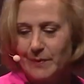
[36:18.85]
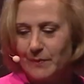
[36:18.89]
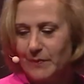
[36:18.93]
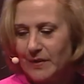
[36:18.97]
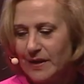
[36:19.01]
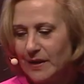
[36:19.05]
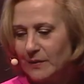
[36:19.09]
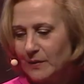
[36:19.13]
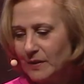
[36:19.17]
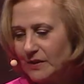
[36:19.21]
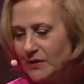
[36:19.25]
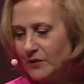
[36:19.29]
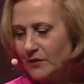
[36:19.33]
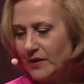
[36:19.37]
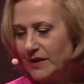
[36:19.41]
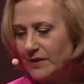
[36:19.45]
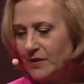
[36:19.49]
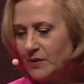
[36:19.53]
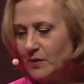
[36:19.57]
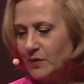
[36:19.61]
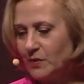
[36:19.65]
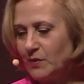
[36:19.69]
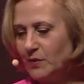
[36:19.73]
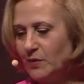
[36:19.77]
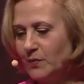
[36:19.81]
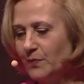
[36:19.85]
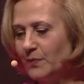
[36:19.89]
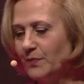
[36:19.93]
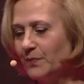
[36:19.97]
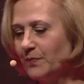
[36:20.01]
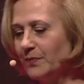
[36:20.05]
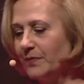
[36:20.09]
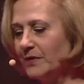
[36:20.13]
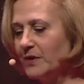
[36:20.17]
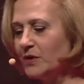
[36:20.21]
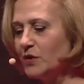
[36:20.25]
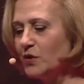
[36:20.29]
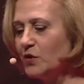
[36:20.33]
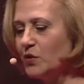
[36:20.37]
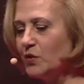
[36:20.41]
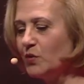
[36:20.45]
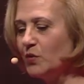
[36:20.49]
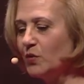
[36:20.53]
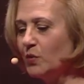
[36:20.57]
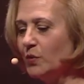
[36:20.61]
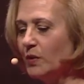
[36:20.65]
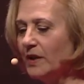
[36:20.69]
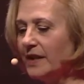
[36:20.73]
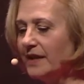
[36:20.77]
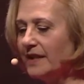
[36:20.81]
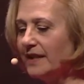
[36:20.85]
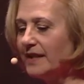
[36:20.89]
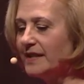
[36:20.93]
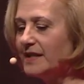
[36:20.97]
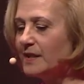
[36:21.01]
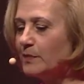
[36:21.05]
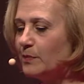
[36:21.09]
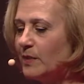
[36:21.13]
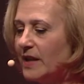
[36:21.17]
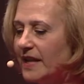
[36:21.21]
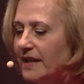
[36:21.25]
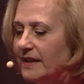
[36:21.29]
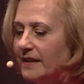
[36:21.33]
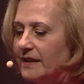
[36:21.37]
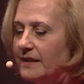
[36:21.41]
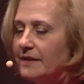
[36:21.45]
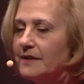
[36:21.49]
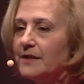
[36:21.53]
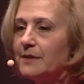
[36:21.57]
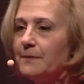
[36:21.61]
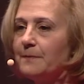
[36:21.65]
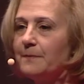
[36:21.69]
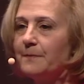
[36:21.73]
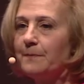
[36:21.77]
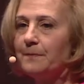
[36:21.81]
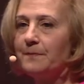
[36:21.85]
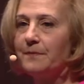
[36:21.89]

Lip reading: but I will try to explain it.